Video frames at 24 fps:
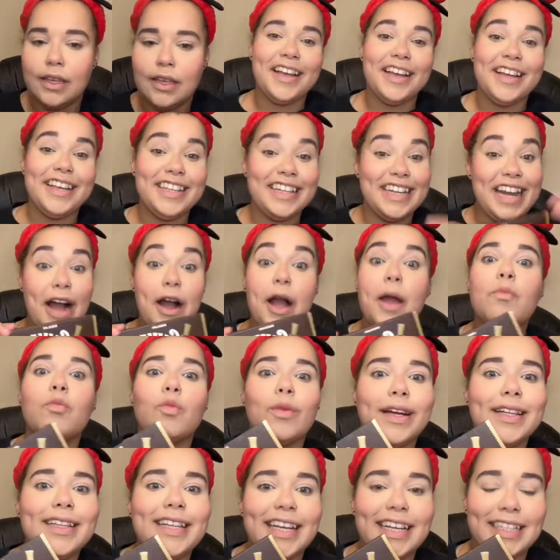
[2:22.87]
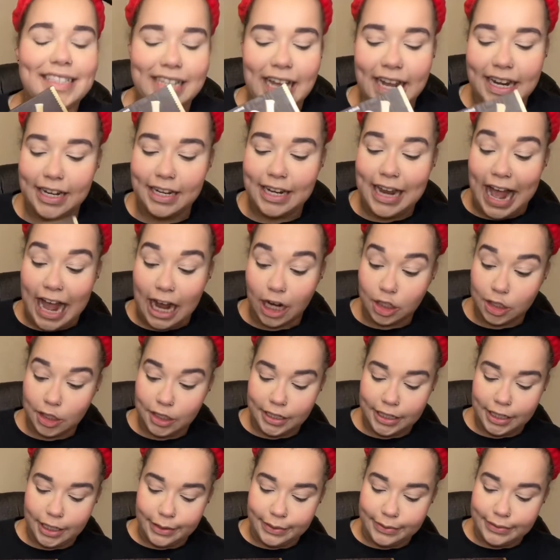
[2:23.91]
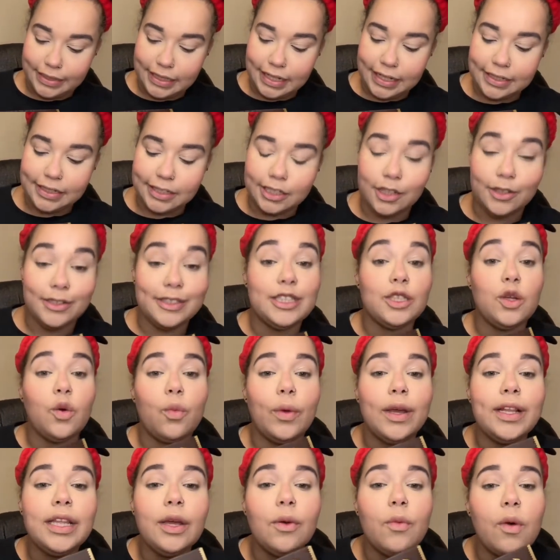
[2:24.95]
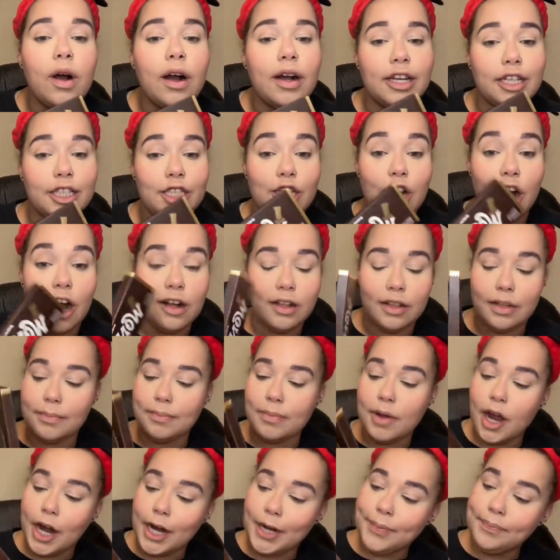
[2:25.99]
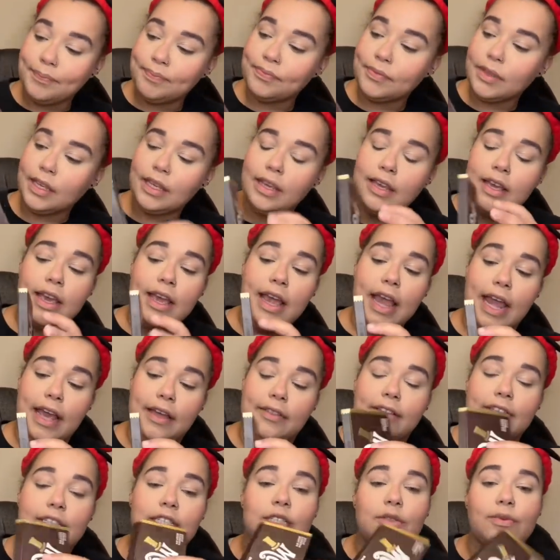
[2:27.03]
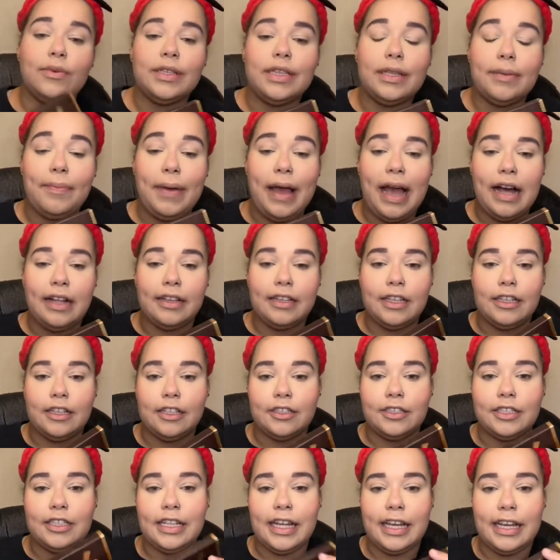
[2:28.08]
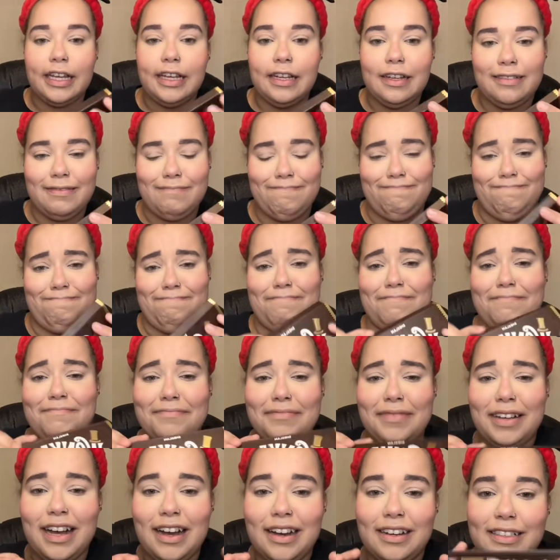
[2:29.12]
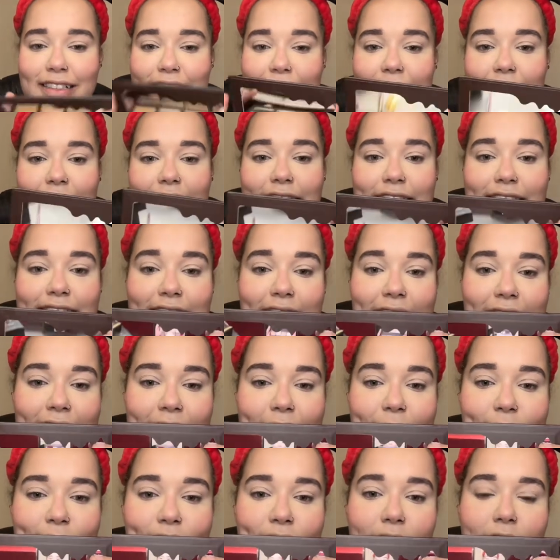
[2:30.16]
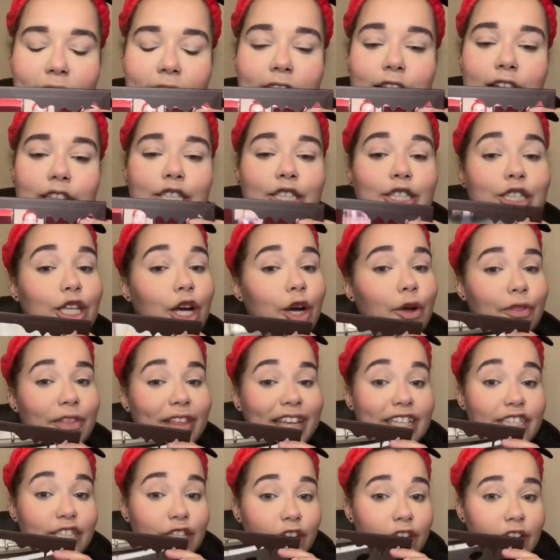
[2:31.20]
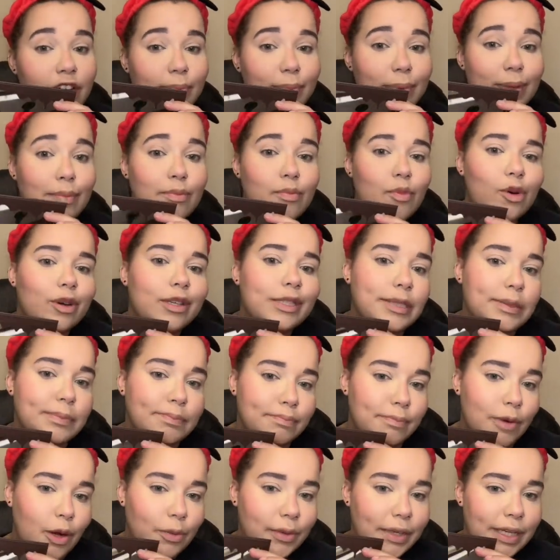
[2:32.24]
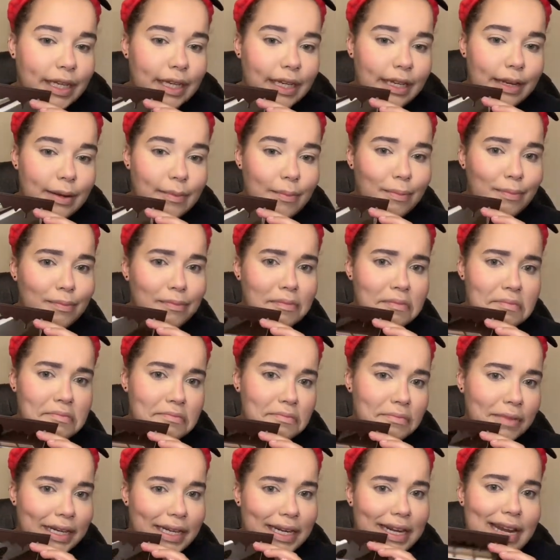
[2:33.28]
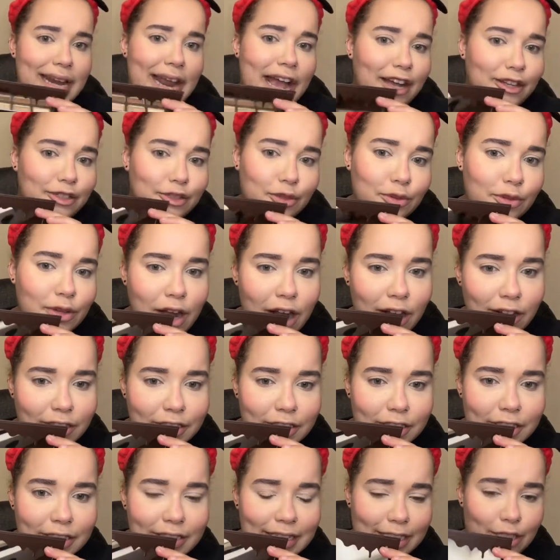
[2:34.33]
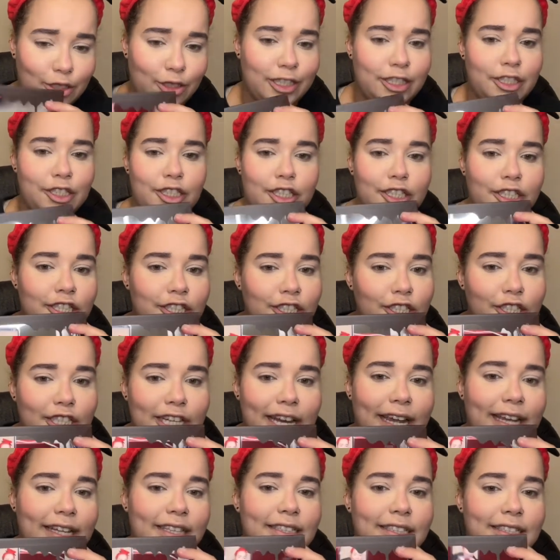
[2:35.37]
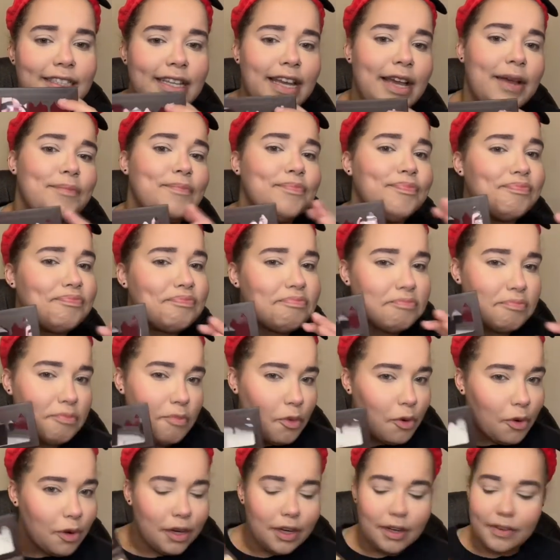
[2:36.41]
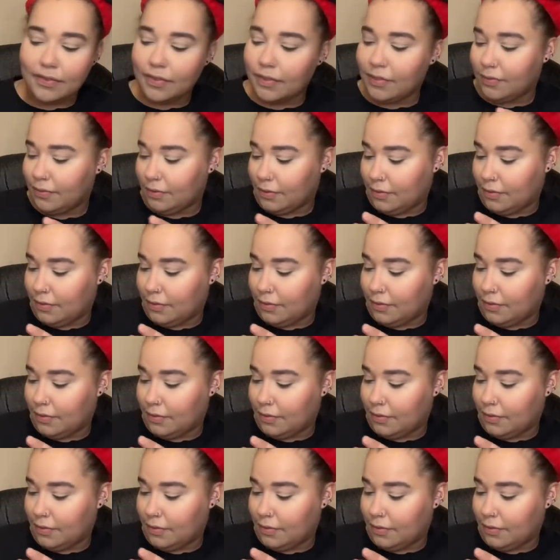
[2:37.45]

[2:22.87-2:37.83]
Now I'm really excited to actually use this. So it's the Willy Wonka chocolate bar. And this is what the palette looks like on the inside. So these are gonna be more smoky, like natural colors and transition shades, more of.